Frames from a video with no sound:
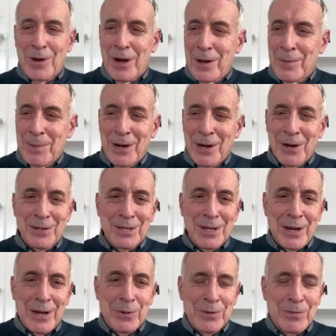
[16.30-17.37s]
I'm here
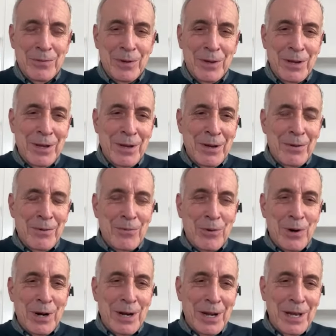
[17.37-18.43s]
today with
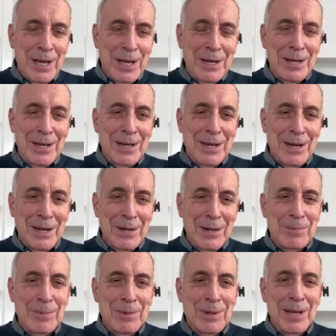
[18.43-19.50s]
Fred Lane, uh,
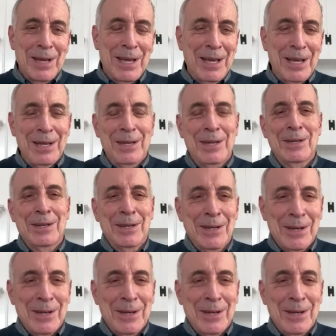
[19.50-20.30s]
a